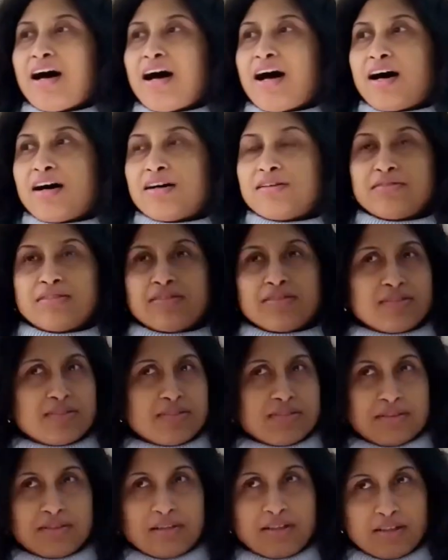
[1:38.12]

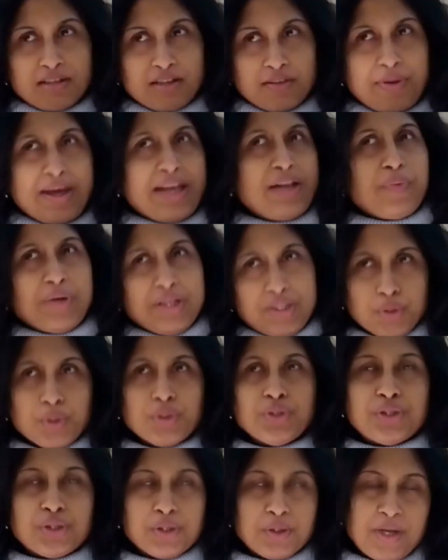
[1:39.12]
well, we
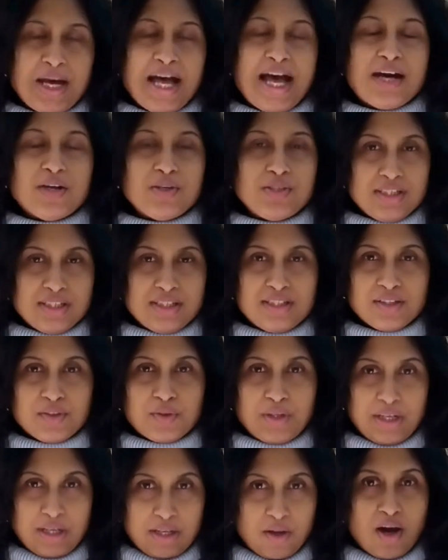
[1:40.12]
don't go out
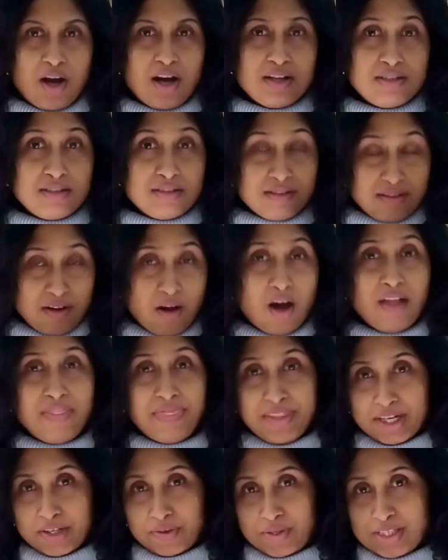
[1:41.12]

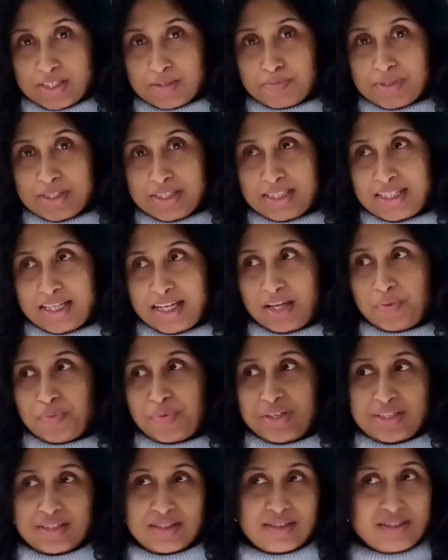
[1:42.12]
on the Christmas day,
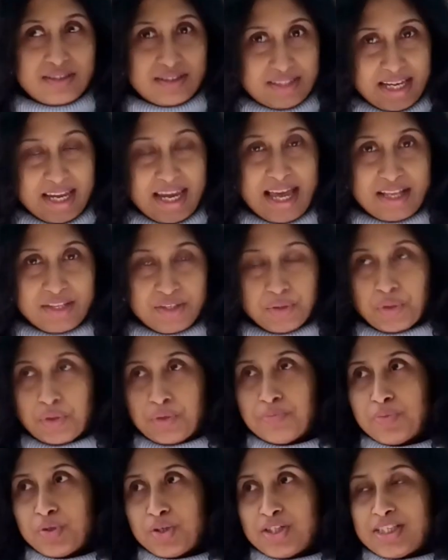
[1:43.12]
we stay at
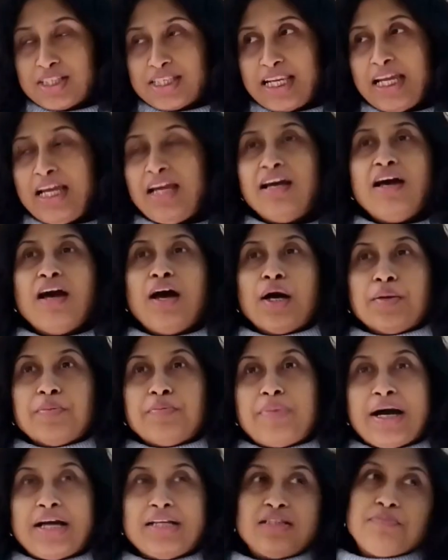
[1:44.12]
home mostly,
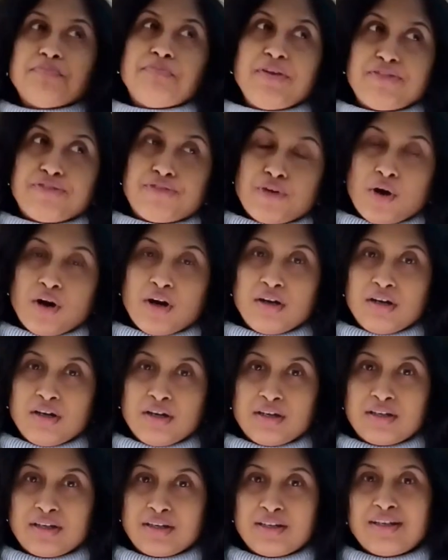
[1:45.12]
but
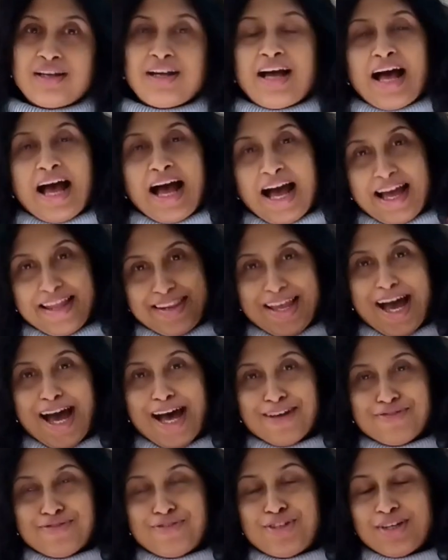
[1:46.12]
before and
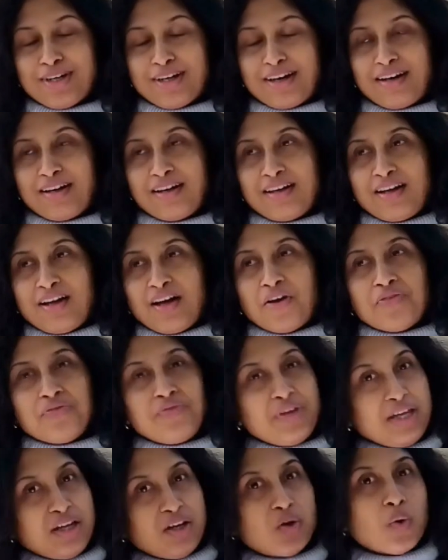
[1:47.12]
after
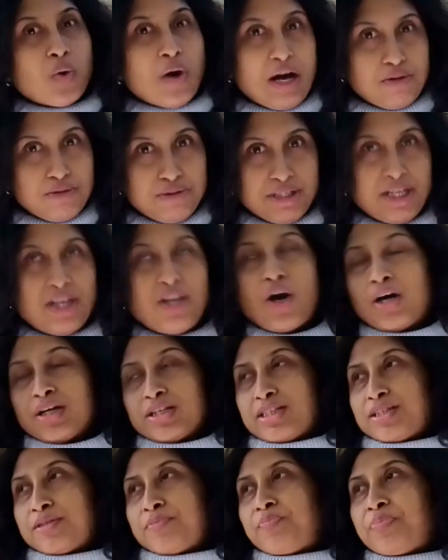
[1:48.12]
we go out a
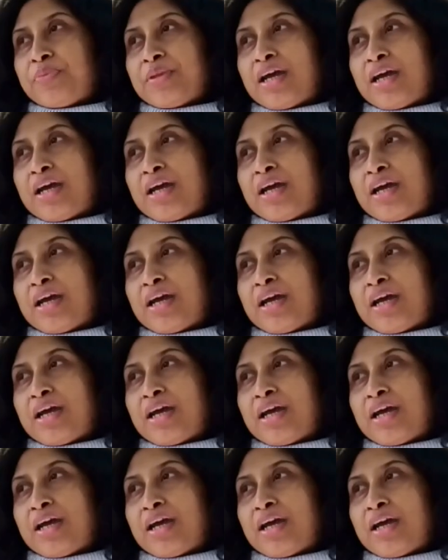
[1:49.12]
lot.